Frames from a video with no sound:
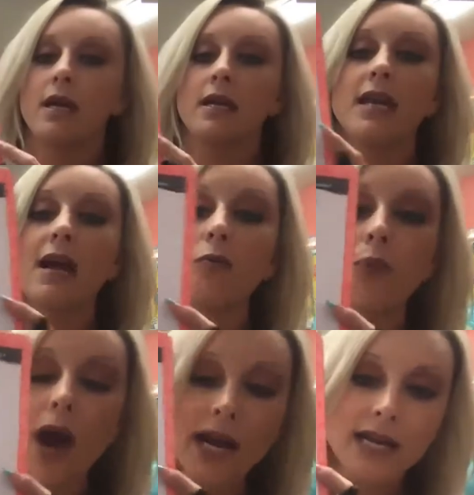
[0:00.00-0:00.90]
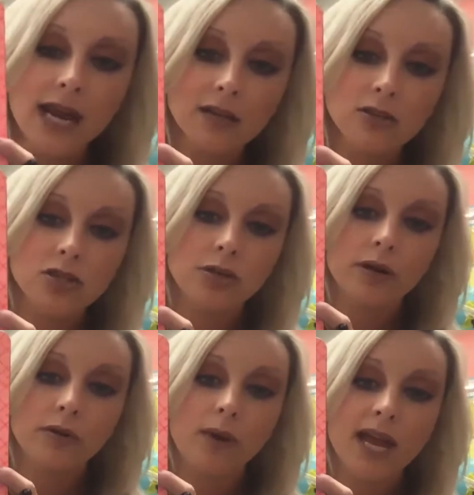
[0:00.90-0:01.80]
Now, right next to
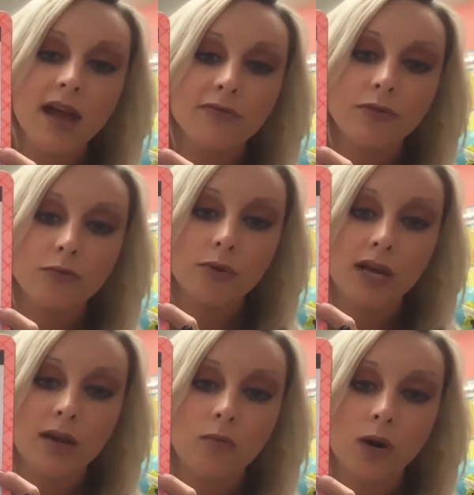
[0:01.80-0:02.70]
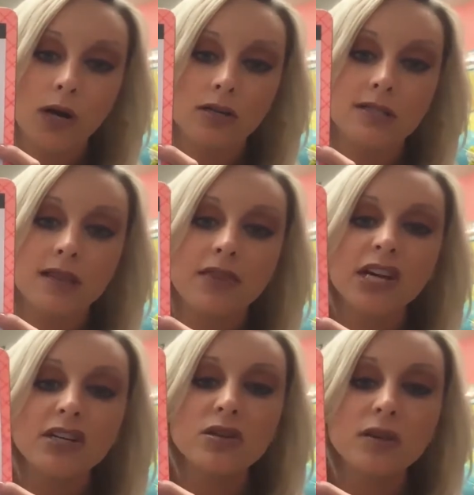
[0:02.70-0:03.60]
it, we have 3 words.
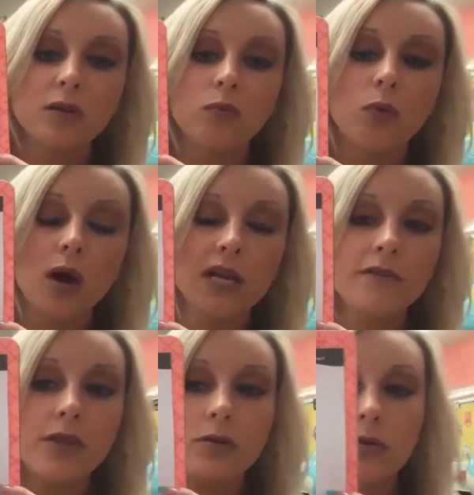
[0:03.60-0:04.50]
There is only one of those